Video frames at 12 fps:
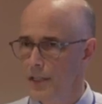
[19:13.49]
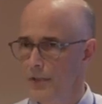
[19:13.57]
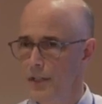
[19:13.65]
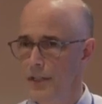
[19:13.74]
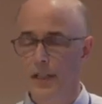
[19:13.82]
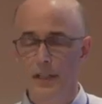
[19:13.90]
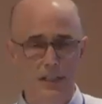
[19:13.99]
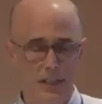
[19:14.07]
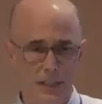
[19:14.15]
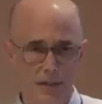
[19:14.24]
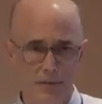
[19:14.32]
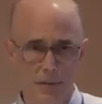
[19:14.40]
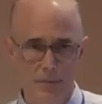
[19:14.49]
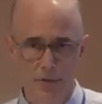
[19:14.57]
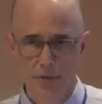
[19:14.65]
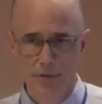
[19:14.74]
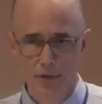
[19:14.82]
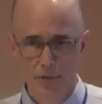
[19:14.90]
So it doesn't seem that
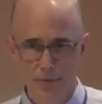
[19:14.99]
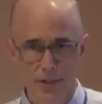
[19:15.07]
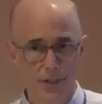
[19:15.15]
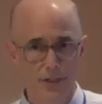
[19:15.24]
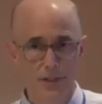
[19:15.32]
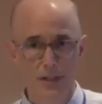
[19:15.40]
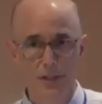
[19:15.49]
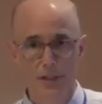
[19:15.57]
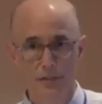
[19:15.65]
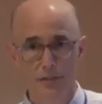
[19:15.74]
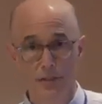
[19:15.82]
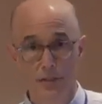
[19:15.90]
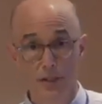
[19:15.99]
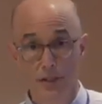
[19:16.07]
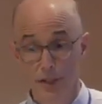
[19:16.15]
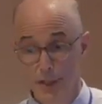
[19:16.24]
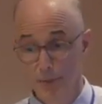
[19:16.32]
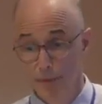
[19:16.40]
maternal impression could
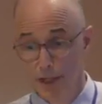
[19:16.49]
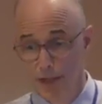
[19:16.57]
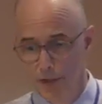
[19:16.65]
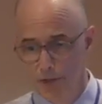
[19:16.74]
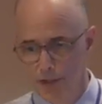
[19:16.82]
explain